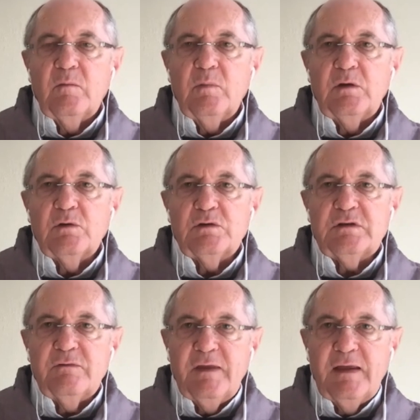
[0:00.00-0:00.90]
Because
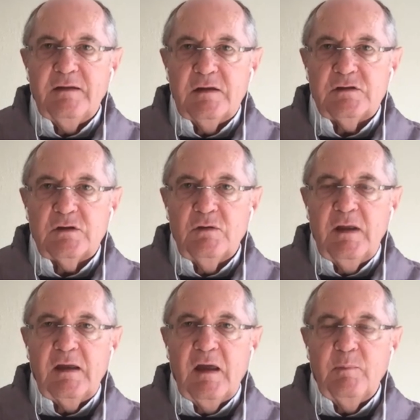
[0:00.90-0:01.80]
if that
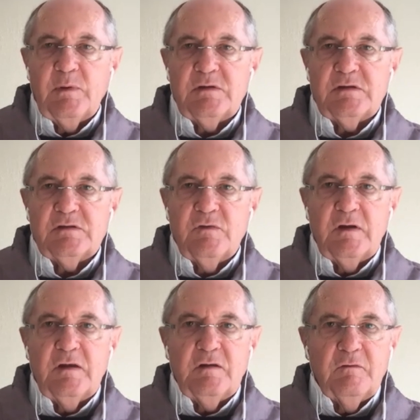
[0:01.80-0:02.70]
disconnect happens, it's
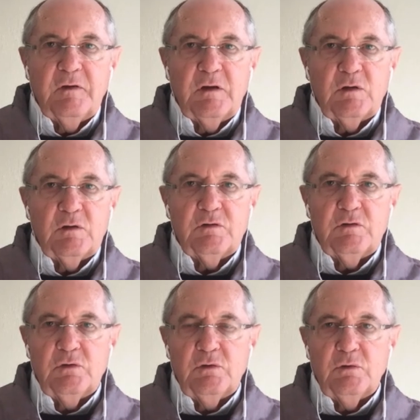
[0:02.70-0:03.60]
very difficult
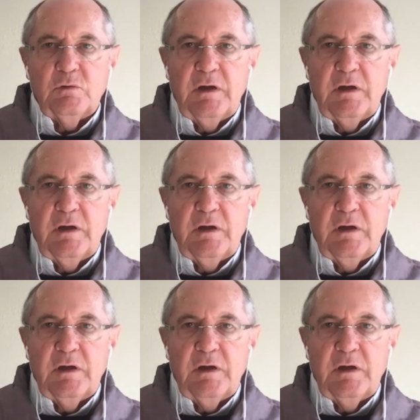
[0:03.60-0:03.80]
to